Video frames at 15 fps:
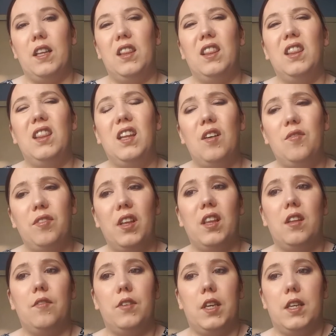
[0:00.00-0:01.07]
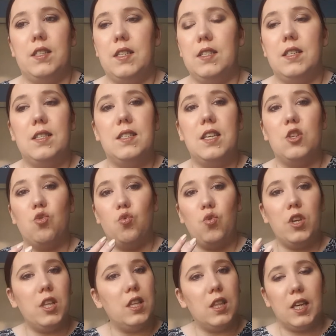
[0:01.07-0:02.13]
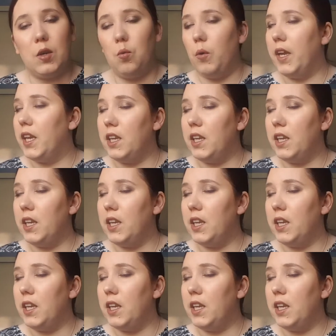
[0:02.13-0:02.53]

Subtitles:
Lovely, lovely consistency. Really lightweight.